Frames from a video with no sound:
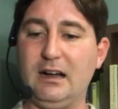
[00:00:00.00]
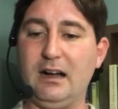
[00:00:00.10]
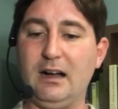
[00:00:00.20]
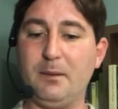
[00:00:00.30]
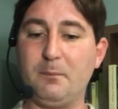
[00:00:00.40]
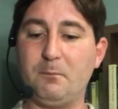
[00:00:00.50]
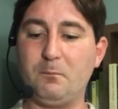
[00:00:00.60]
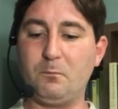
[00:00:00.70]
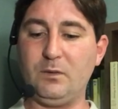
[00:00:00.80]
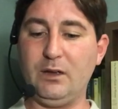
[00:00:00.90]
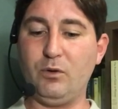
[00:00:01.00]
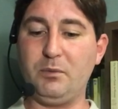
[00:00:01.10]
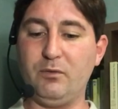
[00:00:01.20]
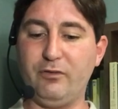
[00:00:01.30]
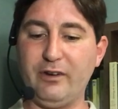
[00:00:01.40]
um, it would
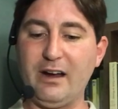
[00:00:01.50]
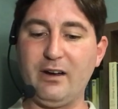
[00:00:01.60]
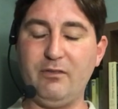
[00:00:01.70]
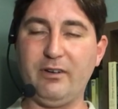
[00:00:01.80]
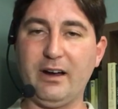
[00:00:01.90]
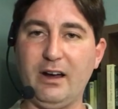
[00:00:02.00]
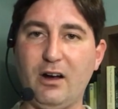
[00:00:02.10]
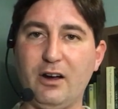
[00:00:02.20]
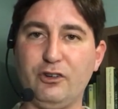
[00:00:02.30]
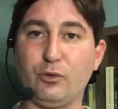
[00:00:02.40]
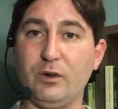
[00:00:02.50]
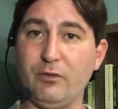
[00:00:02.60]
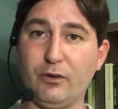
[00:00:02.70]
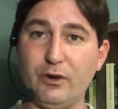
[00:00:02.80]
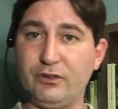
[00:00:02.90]
be very, very hard to
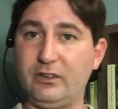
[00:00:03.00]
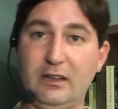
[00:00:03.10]
reverse.